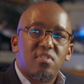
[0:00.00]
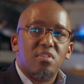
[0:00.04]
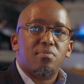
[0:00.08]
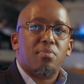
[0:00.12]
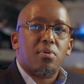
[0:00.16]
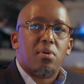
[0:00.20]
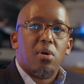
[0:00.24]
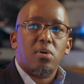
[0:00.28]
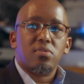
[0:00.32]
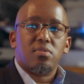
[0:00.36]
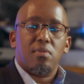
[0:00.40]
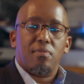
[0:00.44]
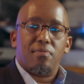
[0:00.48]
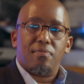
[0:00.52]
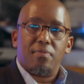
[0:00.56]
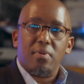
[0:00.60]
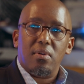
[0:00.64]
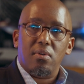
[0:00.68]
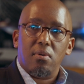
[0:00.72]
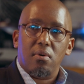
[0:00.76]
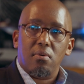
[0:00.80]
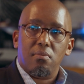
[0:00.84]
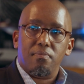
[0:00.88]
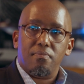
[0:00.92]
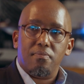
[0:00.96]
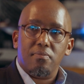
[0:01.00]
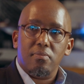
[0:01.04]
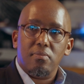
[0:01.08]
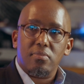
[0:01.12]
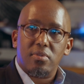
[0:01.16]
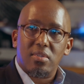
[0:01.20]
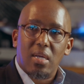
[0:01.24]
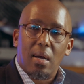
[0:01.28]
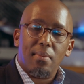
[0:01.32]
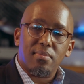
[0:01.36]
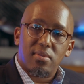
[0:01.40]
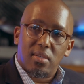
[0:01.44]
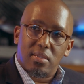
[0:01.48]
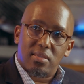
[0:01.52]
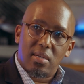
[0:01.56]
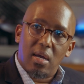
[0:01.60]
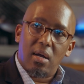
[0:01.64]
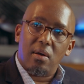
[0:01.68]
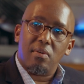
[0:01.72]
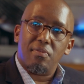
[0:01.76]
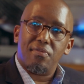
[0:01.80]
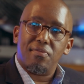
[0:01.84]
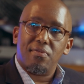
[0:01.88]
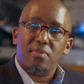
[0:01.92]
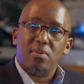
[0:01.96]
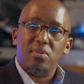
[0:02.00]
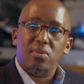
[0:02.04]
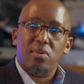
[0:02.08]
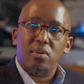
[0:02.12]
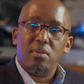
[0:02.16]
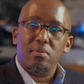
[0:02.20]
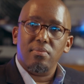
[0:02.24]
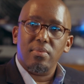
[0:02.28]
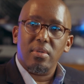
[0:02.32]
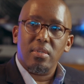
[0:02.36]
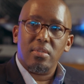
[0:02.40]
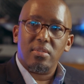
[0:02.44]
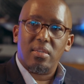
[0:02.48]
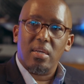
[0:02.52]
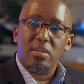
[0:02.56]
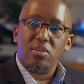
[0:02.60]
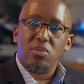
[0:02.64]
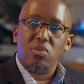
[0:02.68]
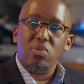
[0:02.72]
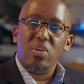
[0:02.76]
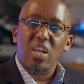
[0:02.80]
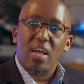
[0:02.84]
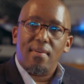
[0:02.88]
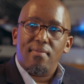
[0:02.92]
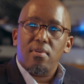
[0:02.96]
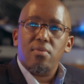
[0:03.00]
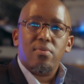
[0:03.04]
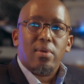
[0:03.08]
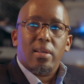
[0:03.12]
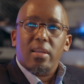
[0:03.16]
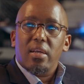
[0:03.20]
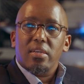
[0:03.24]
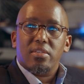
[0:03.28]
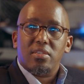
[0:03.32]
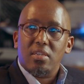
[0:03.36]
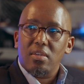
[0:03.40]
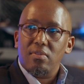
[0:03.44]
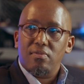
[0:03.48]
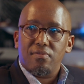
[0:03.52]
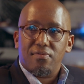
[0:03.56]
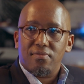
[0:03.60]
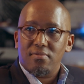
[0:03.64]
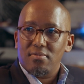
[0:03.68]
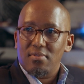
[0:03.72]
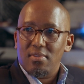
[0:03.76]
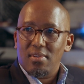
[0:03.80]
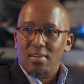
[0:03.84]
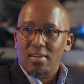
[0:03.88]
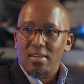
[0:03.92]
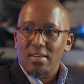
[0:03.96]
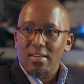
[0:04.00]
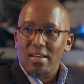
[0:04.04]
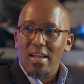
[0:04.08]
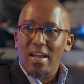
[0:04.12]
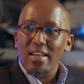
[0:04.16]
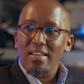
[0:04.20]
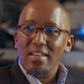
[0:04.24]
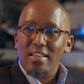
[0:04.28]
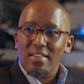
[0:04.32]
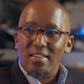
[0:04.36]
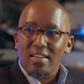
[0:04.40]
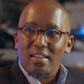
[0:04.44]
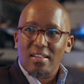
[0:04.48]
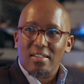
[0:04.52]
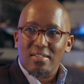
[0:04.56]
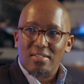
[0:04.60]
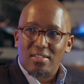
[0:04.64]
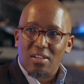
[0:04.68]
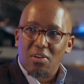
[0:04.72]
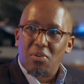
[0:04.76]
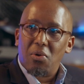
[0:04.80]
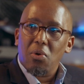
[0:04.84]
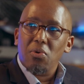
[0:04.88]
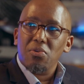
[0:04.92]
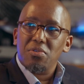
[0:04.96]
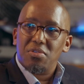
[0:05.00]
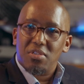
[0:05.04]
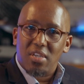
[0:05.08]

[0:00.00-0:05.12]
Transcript: it because of, times are tough, you know what I mean, then you never really achieve anything. The goals